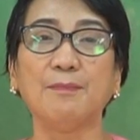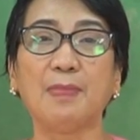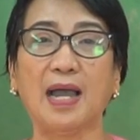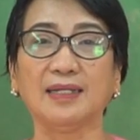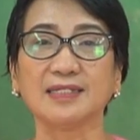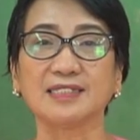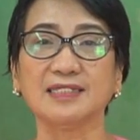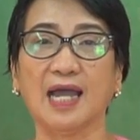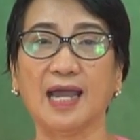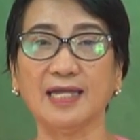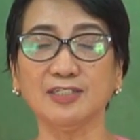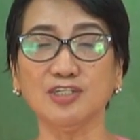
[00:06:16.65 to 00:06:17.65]
balance the
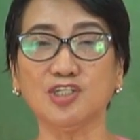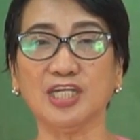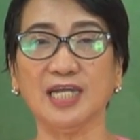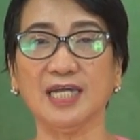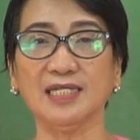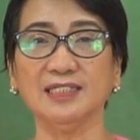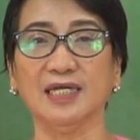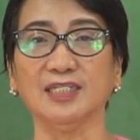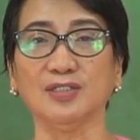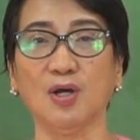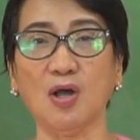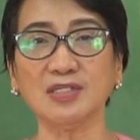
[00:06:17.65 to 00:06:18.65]
hydrogen
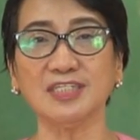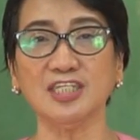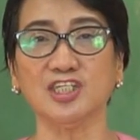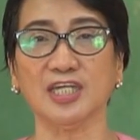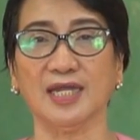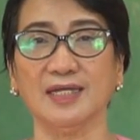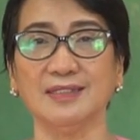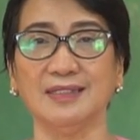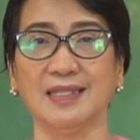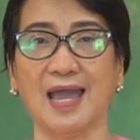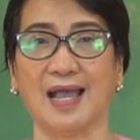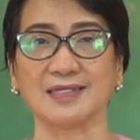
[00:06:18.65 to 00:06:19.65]
and
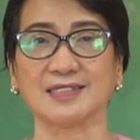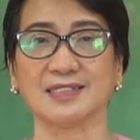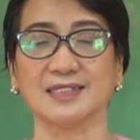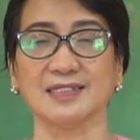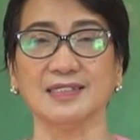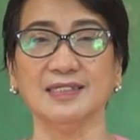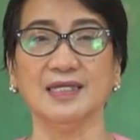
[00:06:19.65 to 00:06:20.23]
oxygen last.